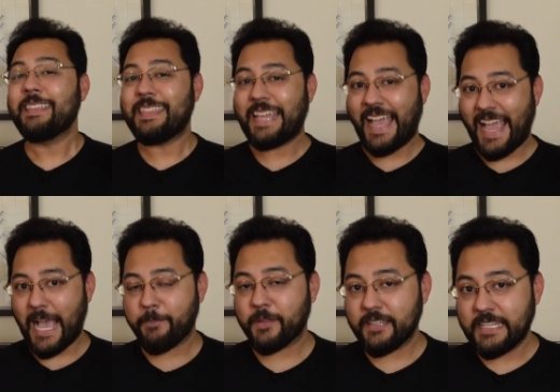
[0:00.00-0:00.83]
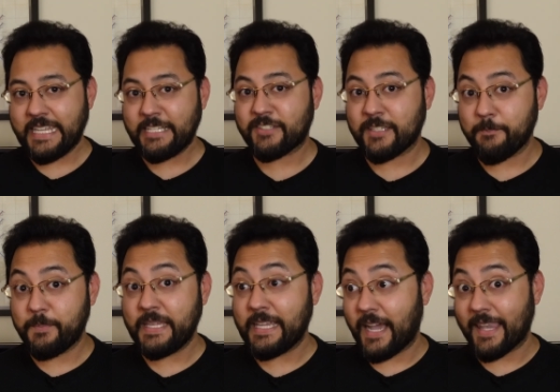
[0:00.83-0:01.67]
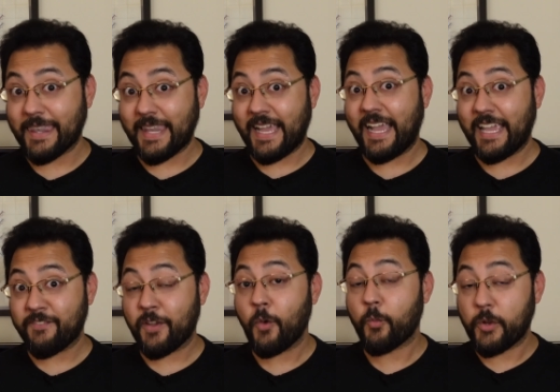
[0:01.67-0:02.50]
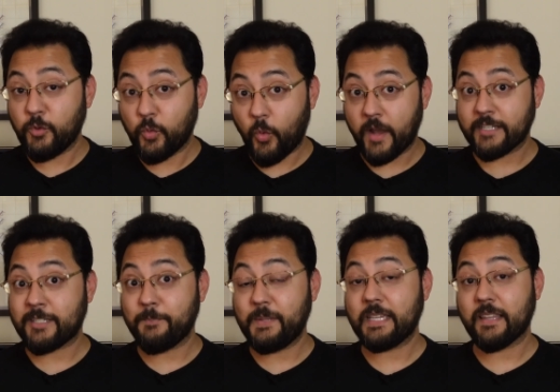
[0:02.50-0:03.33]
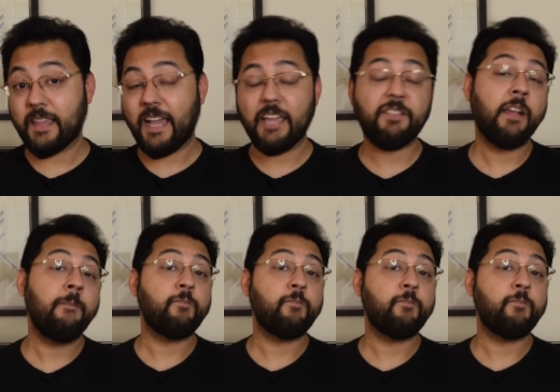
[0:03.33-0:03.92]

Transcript: The app needs to be alive when you want it to be alive.